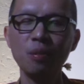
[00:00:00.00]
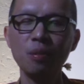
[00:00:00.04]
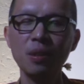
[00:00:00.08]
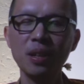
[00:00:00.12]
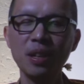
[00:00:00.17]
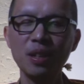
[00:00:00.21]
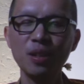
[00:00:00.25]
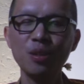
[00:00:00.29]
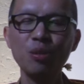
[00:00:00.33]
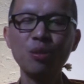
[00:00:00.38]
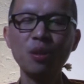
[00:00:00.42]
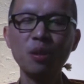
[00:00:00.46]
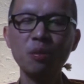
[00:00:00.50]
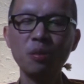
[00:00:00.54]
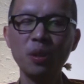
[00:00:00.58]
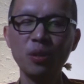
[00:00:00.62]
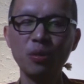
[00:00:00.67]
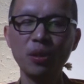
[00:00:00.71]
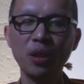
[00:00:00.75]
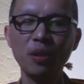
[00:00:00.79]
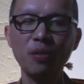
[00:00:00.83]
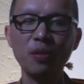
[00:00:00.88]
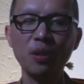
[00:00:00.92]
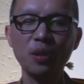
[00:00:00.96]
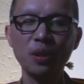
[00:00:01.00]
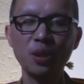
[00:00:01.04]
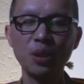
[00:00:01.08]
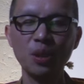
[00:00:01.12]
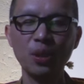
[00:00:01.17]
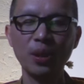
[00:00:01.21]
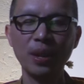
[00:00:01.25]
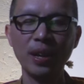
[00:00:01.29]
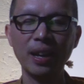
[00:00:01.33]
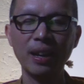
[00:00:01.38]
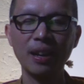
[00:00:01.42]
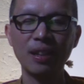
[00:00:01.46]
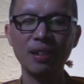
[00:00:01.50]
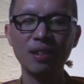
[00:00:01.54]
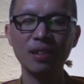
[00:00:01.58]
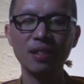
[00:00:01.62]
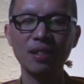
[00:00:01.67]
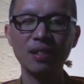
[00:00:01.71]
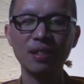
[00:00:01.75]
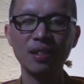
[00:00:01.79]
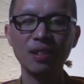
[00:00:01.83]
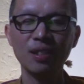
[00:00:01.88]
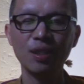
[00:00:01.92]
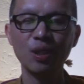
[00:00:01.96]
extremely grateful to your
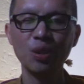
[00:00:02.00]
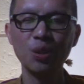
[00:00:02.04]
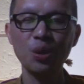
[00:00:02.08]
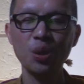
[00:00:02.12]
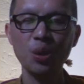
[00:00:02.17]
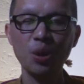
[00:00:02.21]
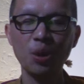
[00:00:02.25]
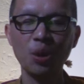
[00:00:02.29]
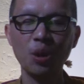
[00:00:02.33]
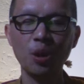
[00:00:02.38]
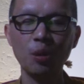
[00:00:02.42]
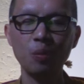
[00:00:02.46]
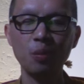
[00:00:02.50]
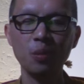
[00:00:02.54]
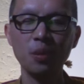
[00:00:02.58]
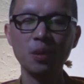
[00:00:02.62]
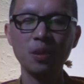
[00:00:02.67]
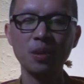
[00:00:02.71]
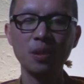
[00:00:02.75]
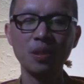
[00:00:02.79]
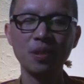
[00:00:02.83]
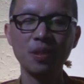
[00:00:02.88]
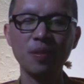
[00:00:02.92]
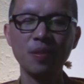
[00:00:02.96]
hands, to your arms.